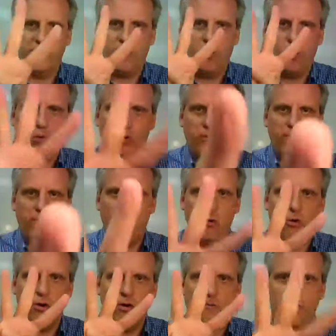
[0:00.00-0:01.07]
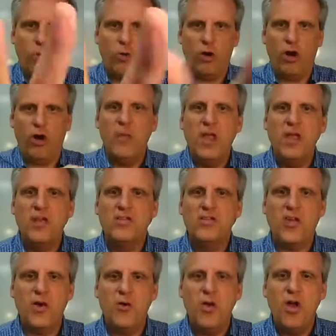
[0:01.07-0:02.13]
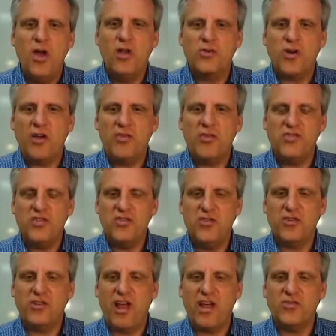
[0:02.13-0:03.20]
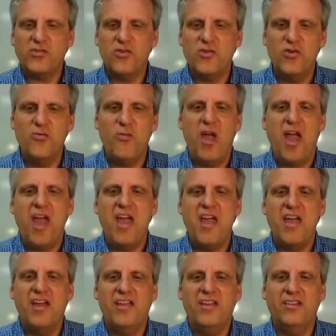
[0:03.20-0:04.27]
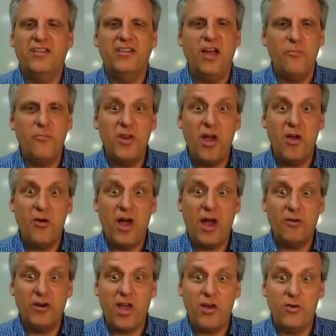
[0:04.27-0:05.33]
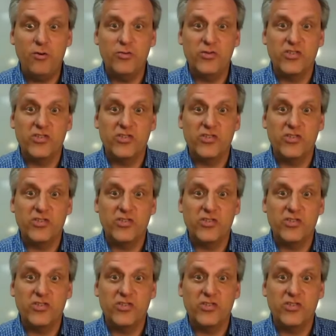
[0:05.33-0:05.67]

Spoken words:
4, 4, 4. So try this in your classroom and let me know how it goes.